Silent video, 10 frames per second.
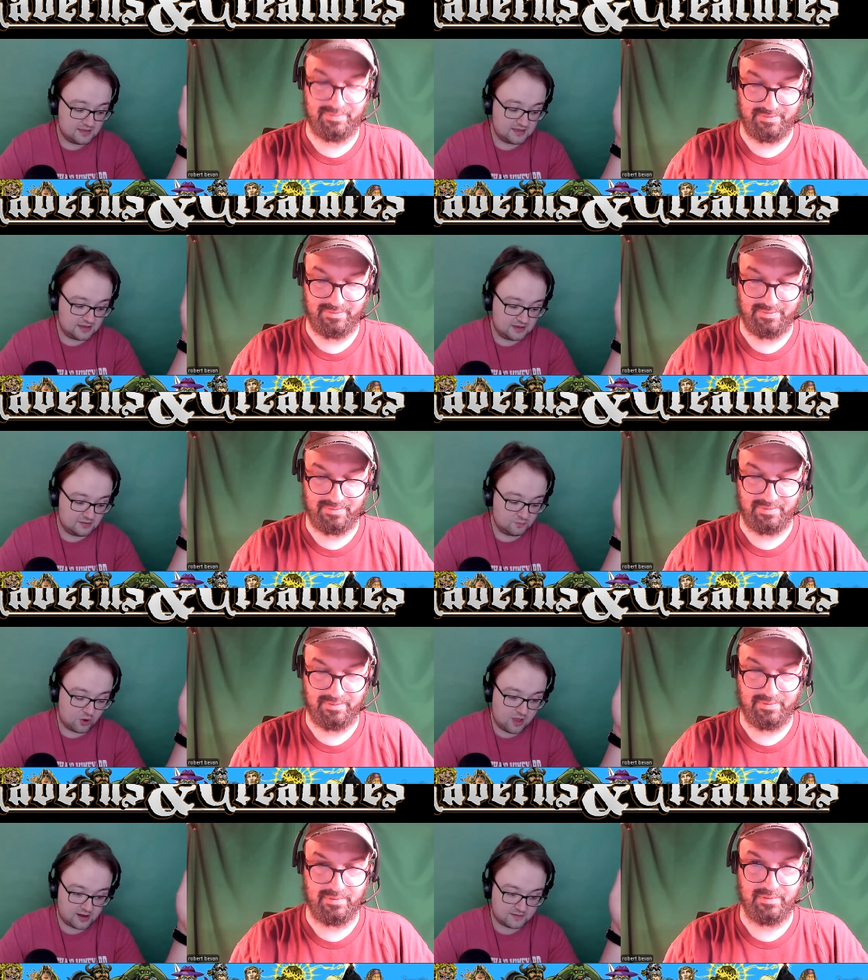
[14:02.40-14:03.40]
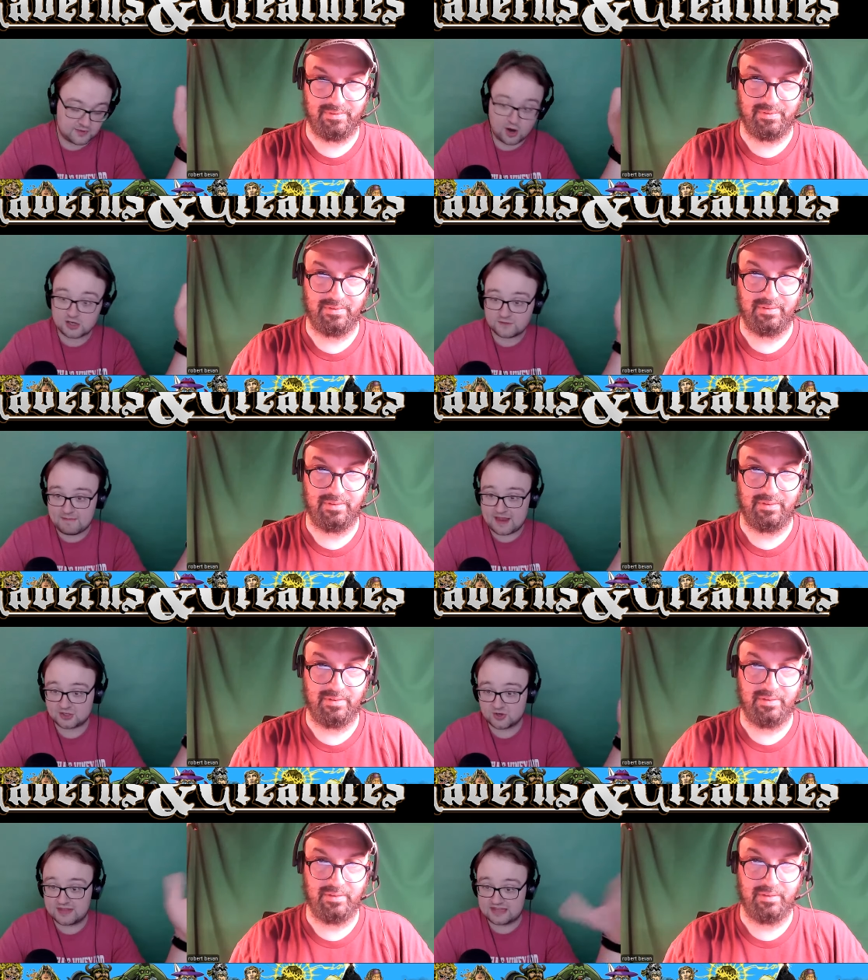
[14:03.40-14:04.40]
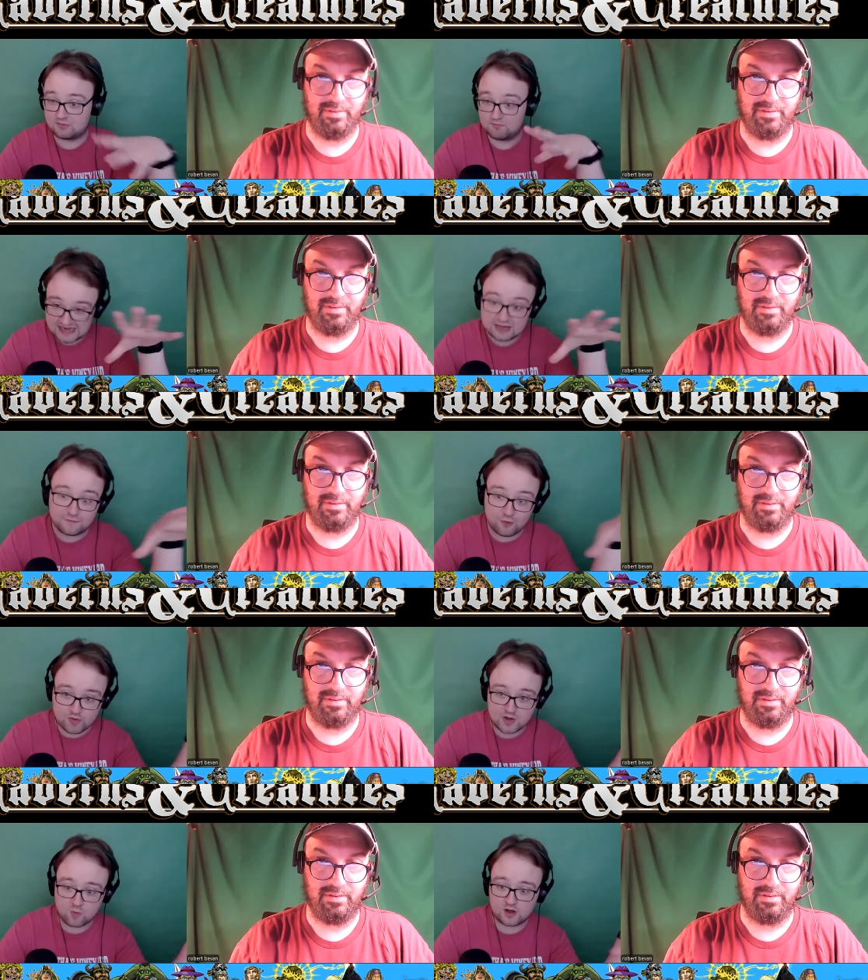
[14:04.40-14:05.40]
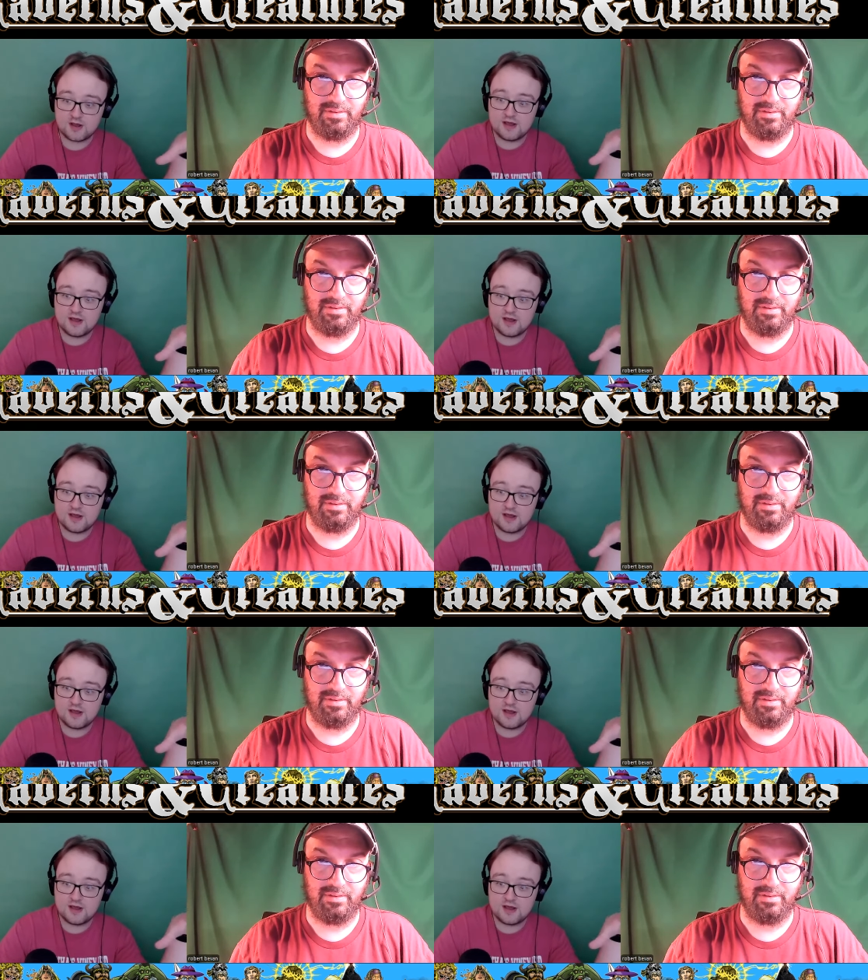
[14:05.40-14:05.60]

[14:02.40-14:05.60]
Speaker 1: the warlock, the archfey patron. That's a meaningful rework.